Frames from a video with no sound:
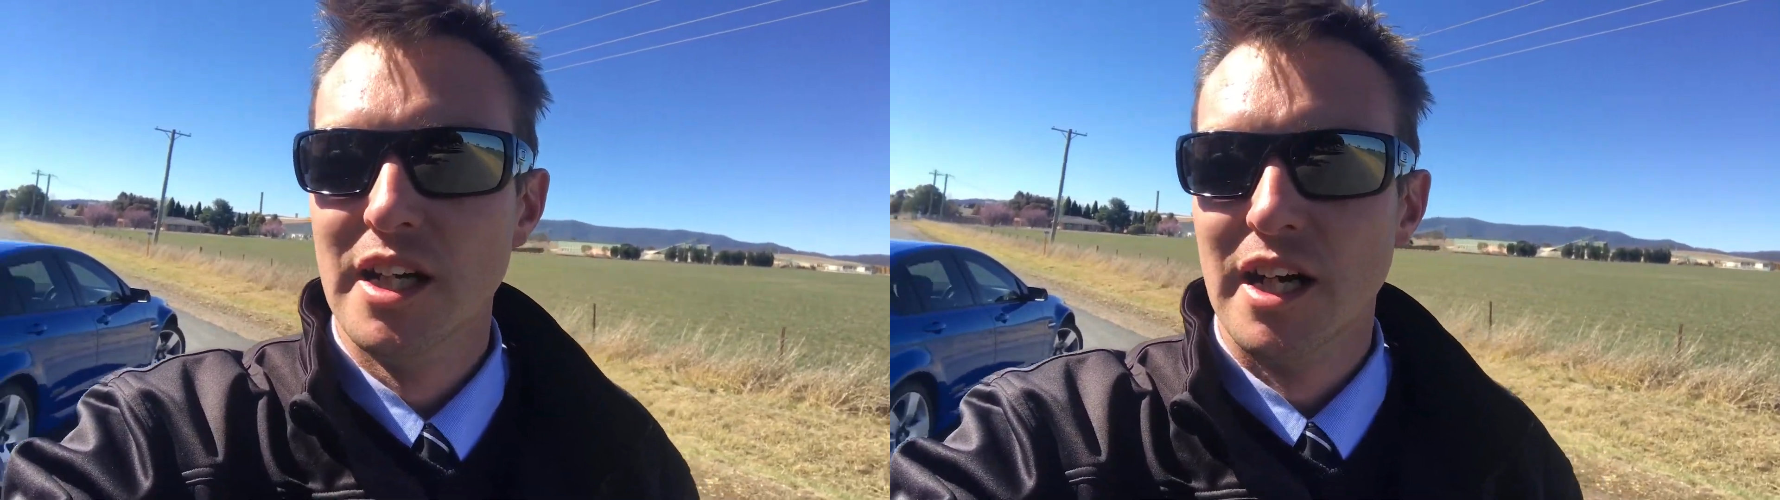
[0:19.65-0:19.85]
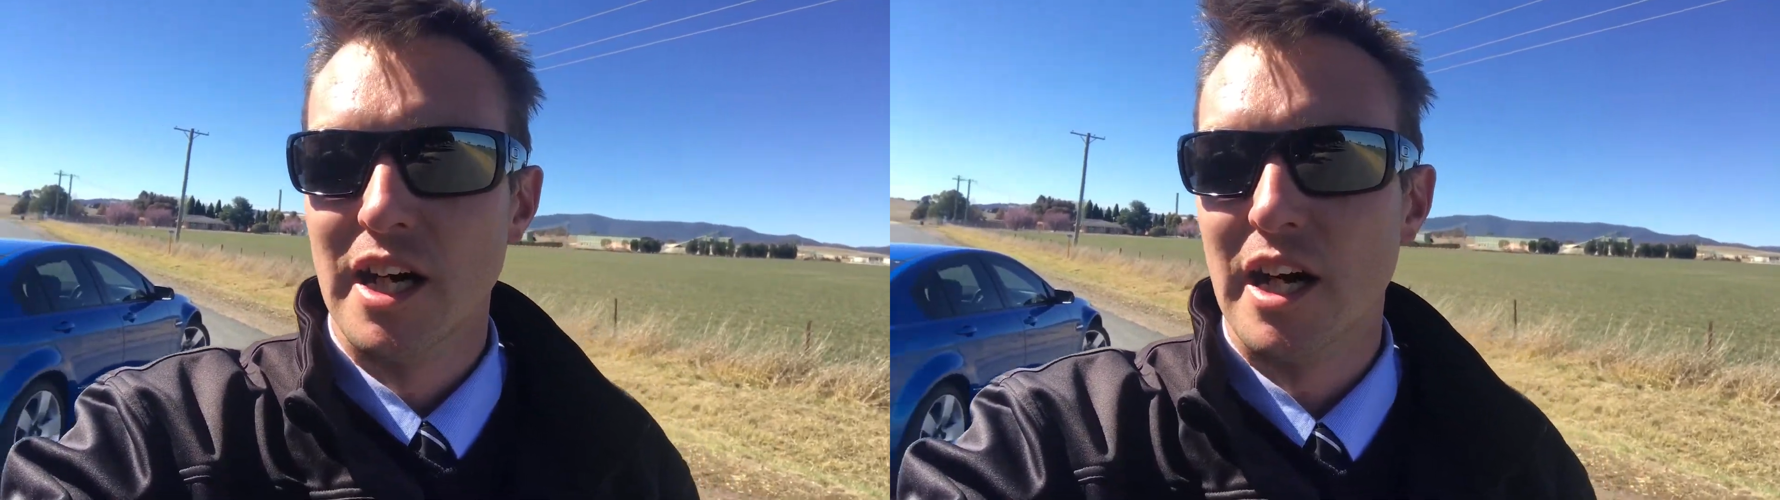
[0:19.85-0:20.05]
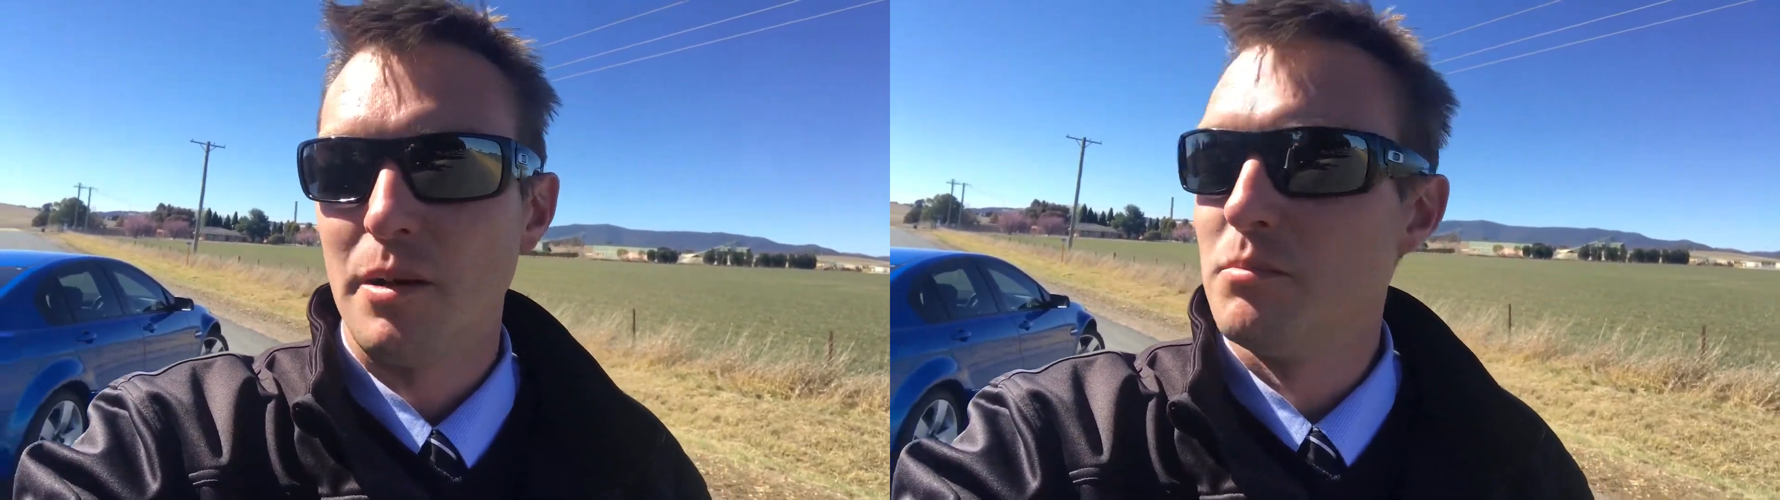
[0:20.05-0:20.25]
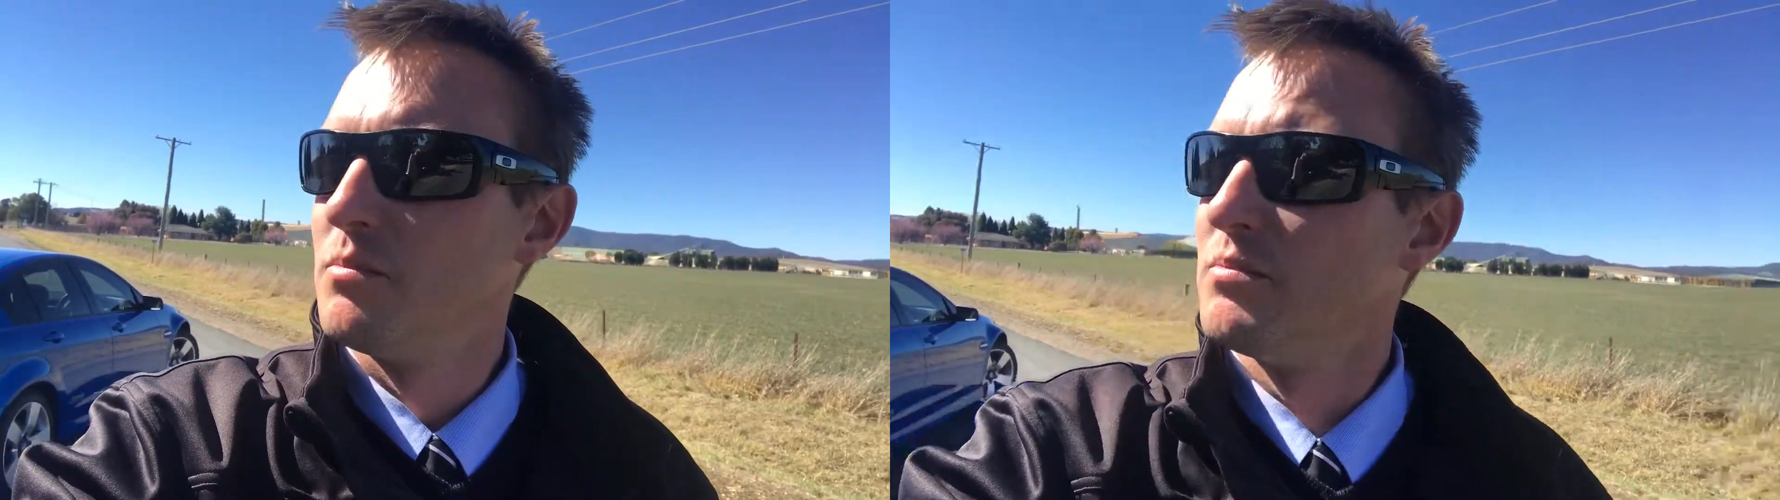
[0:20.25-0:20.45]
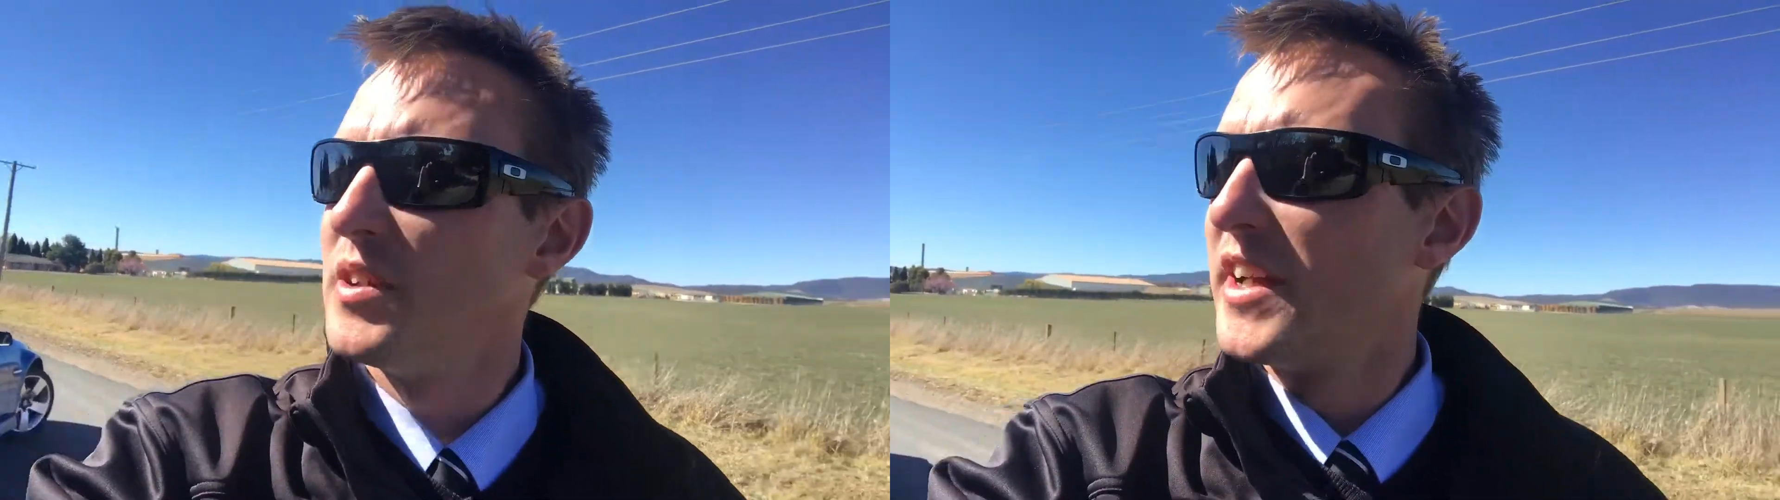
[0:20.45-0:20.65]
Um,
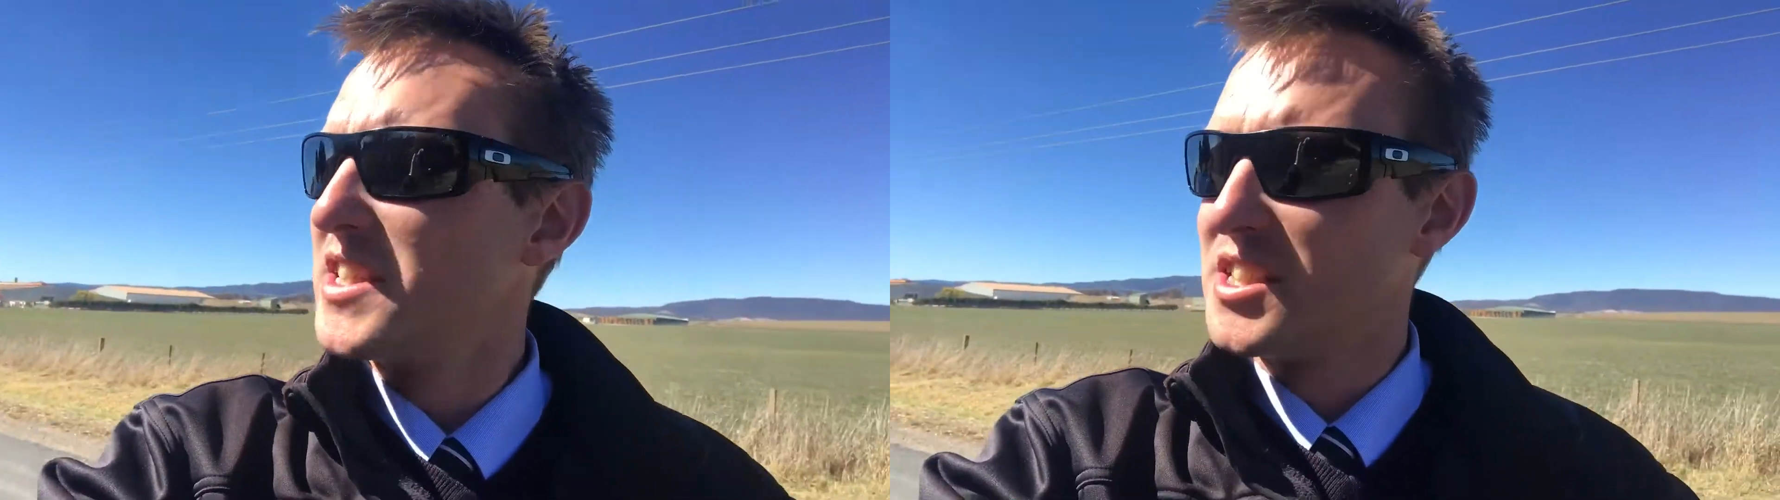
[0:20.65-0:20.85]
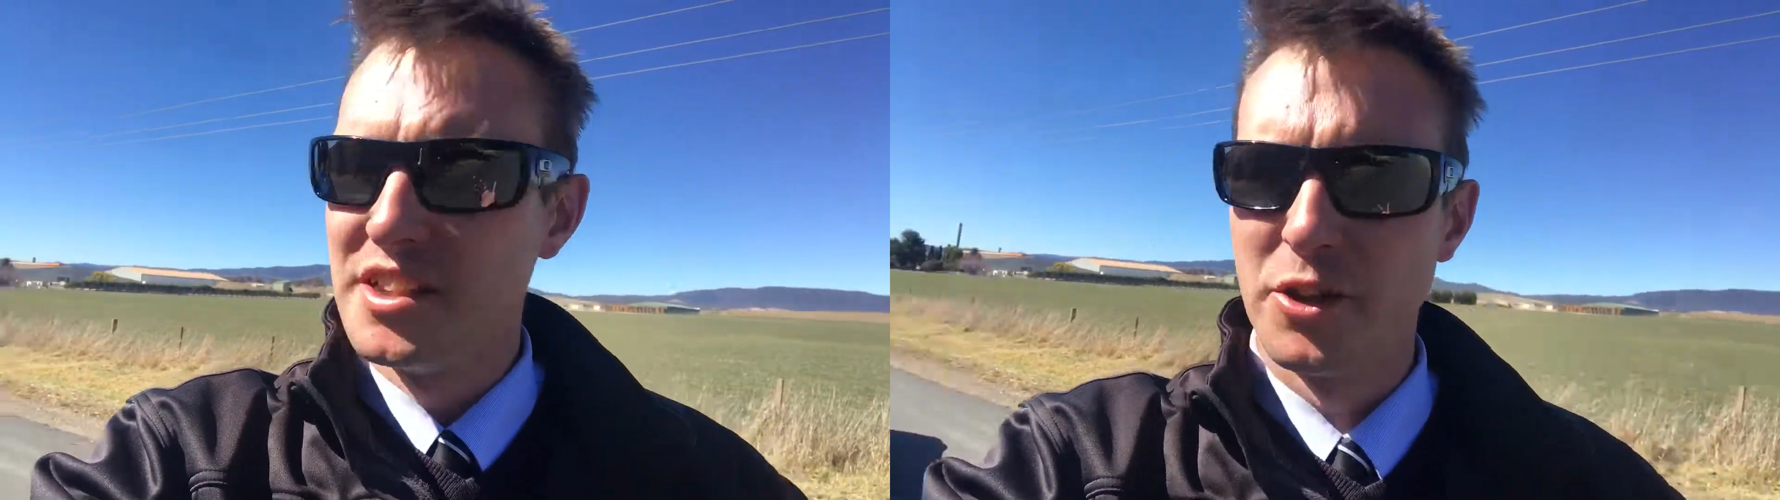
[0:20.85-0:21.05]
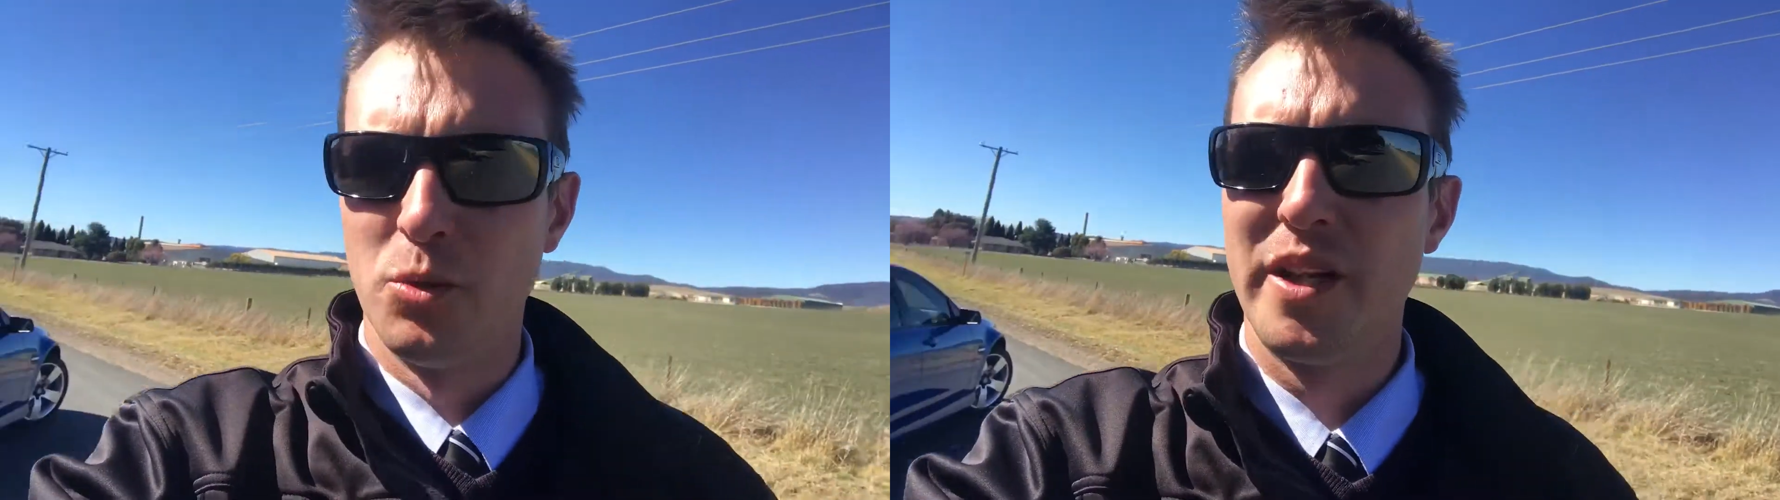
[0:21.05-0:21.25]
it is a little